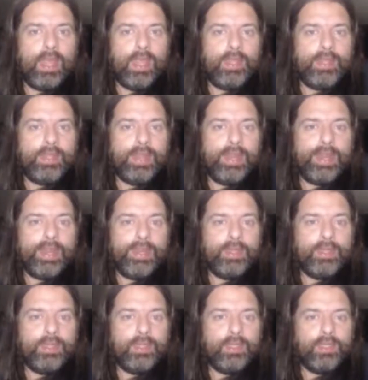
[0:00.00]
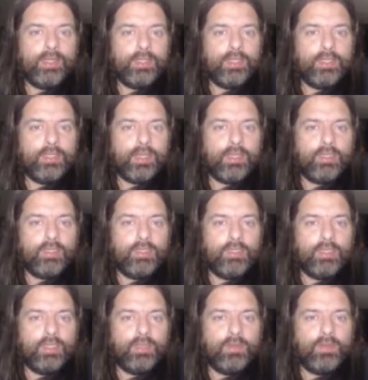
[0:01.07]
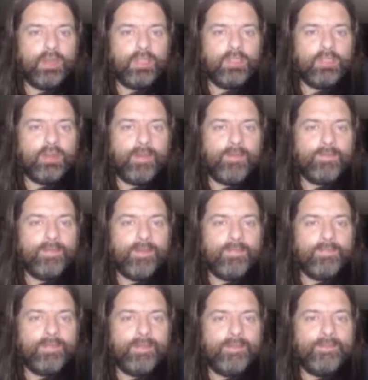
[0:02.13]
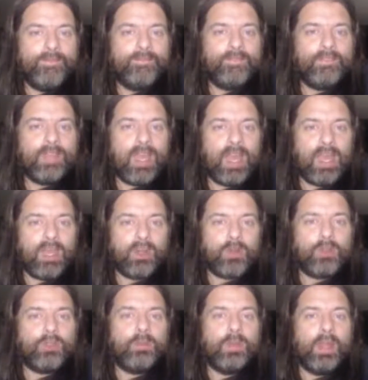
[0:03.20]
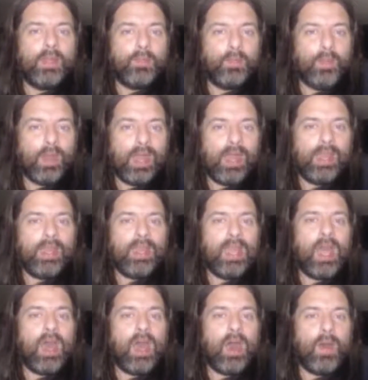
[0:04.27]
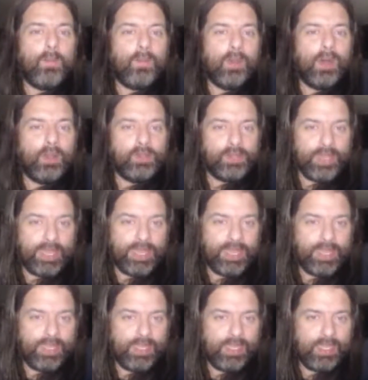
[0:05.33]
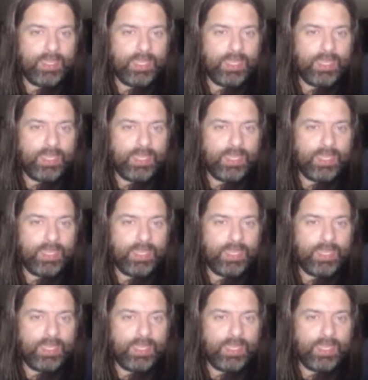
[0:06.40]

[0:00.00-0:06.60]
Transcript: and then suddenly you see a face, well, I'll explain why on Monday.